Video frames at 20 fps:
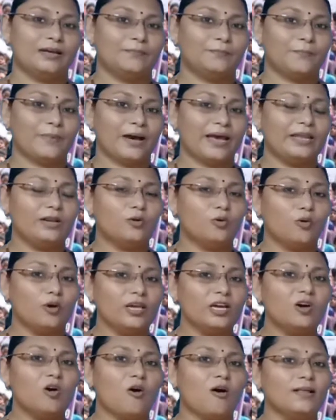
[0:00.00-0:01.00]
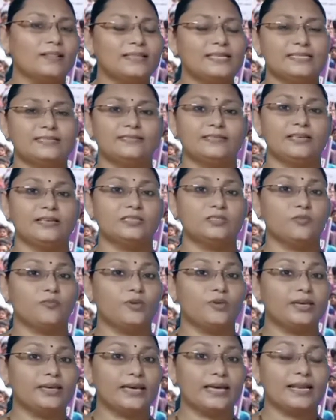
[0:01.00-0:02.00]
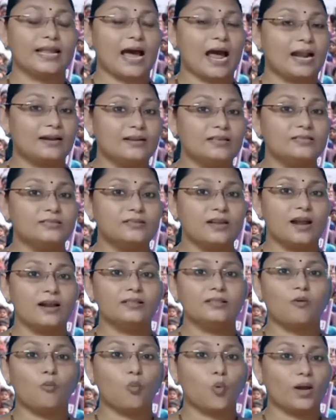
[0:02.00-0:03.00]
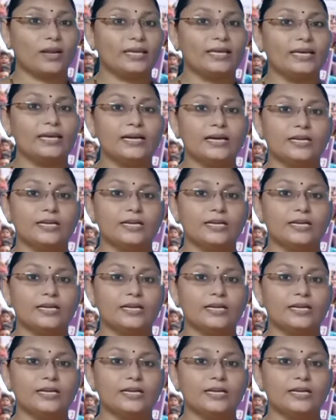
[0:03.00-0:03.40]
By knowing all these things, we can understand the working